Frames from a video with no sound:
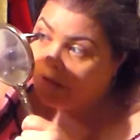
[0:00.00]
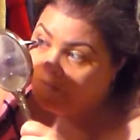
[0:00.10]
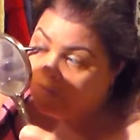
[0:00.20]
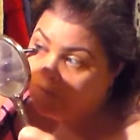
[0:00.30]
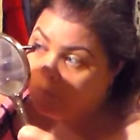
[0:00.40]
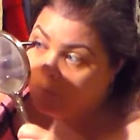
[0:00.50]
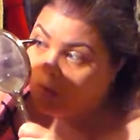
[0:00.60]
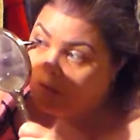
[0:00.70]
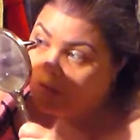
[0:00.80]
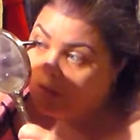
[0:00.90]
half of the
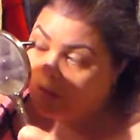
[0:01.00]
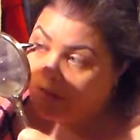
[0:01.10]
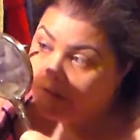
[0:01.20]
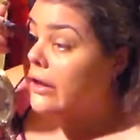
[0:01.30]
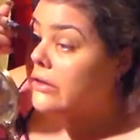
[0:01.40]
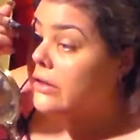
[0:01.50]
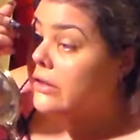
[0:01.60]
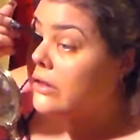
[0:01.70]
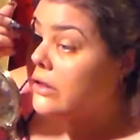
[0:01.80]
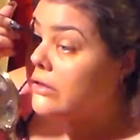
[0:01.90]
waterline, And
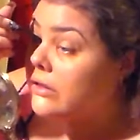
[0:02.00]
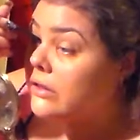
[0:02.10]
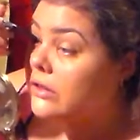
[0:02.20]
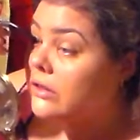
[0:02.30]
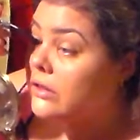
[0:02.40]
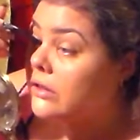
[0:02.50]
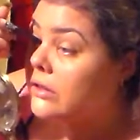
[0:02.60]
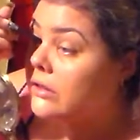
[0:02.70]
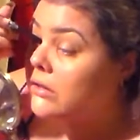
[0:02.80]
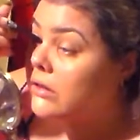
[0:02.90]
then I'm
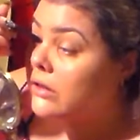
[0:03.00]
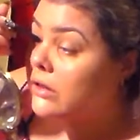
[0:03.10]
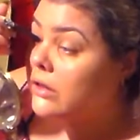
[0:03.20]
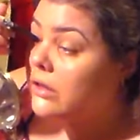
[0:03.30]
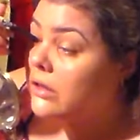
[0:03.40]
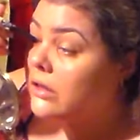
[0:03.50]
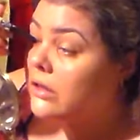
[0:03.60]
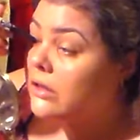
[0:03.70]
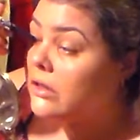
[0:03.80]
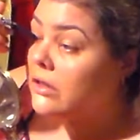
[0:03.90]
gonna
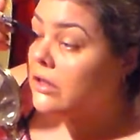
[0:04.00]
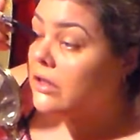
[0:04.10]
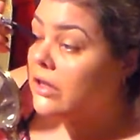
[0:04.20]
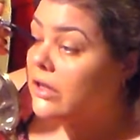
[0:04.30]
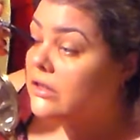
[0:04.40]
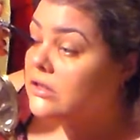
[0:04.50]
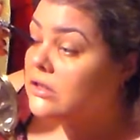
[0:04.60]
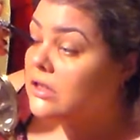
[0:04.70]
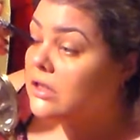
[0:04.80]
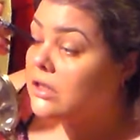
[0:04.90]
line the
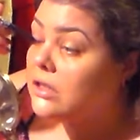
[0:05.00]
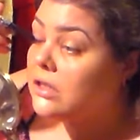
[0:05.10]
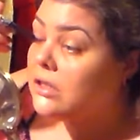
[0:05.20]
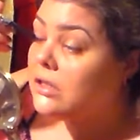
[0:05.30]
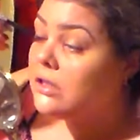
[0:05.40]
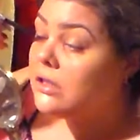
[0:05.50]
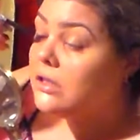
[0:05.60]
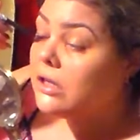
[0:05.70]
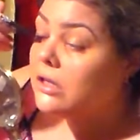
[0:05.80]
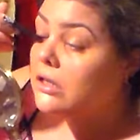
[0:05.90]
lash line
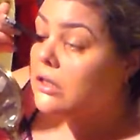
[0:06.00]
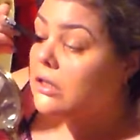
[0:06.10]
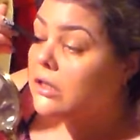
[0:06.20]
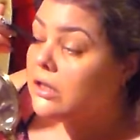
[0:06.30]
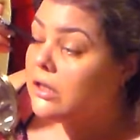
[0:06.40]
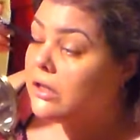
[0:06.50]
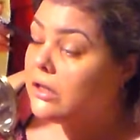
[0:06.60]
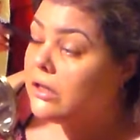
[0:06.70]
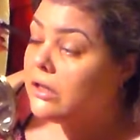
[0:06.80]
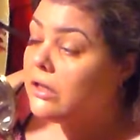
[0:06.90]
on the
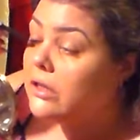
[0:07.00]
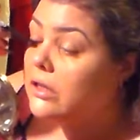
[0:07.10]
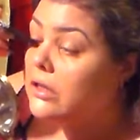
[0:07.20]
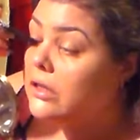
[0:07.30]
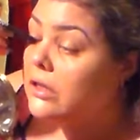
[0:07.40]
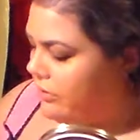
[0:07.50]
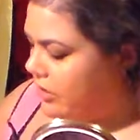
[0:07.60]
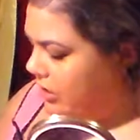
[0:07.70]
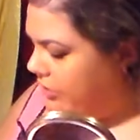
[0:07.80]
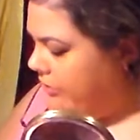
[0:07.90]
lid. I'm
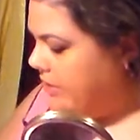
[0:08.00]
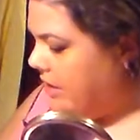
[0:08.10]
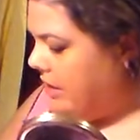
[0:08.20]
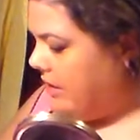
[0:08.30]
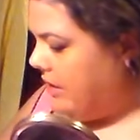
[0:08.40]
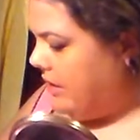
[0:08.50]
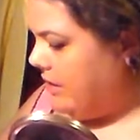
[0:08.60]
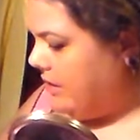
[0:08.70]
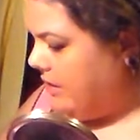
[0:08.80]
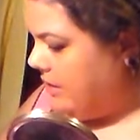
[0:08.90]
gonna use
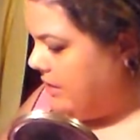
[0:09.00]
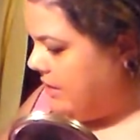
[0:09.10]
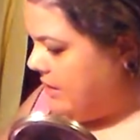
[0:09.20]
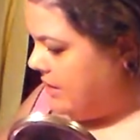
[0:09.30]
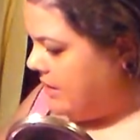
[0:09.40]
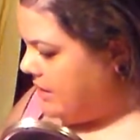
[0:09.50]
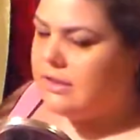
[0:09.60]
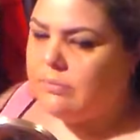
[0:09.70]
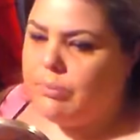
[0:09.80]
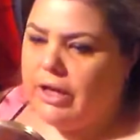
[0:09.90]
this
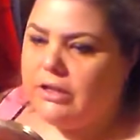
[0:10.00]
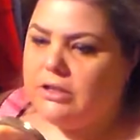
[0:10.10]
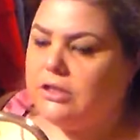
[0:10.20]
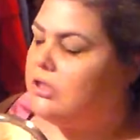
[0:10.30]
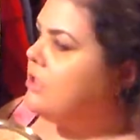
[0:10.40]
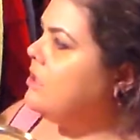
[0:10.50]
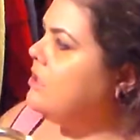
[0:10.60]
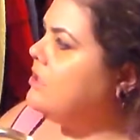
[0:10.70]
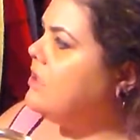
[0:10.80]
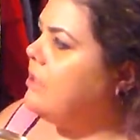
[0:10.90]
sponge
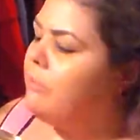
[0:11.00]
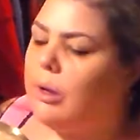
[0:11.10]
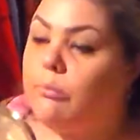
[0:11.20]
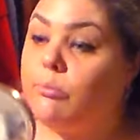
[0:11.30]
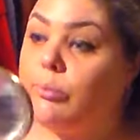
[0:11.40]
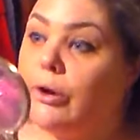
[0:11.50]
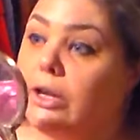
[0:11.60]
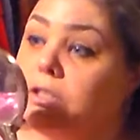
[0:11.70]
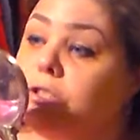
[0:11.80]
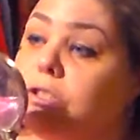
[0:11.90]
tip
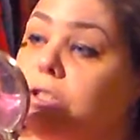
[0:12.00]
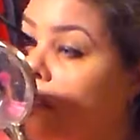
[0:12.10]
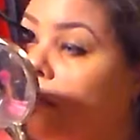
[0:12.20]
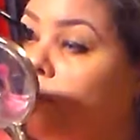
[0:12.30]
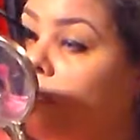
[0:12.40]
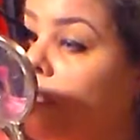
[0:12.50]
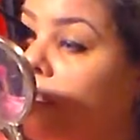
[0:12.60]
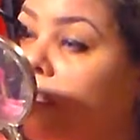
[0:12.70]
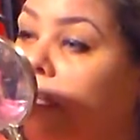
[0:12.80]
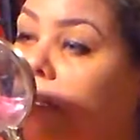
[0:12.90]
brush, kind of
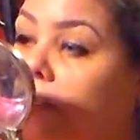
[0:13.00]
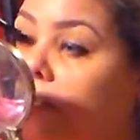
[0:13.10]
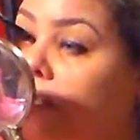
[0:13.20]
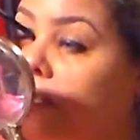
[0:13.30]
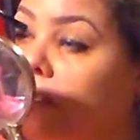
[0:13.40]
blend out